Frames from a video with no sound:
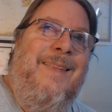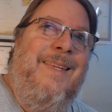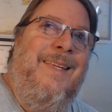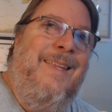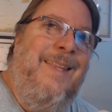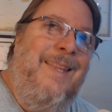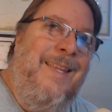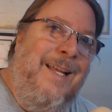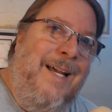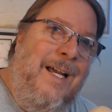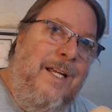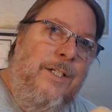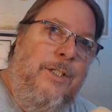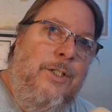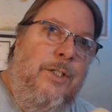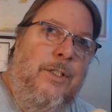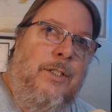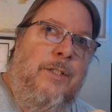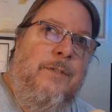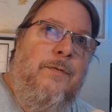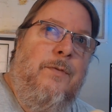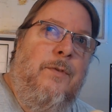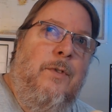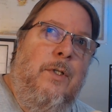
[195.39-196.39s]
not
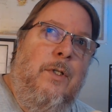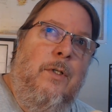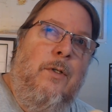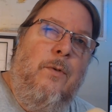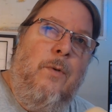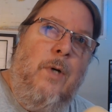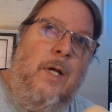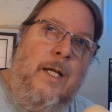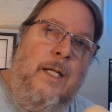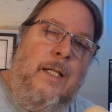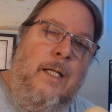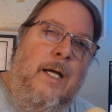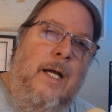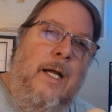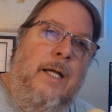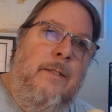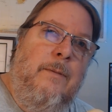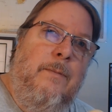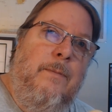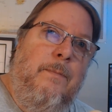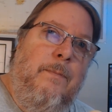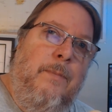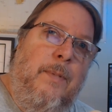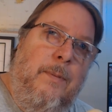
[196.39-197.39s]
just for the gray
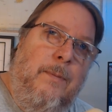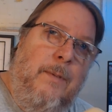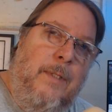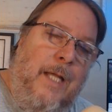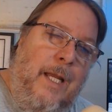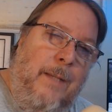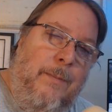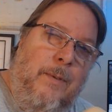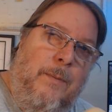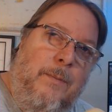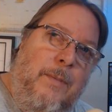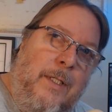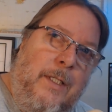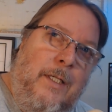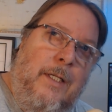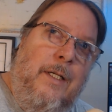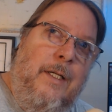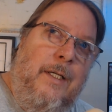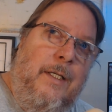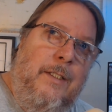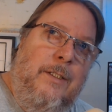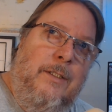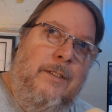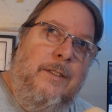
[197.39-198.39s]
line
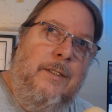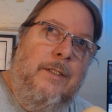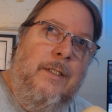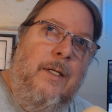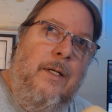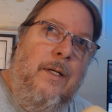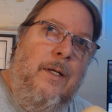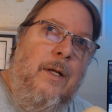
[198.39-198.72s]
capabilities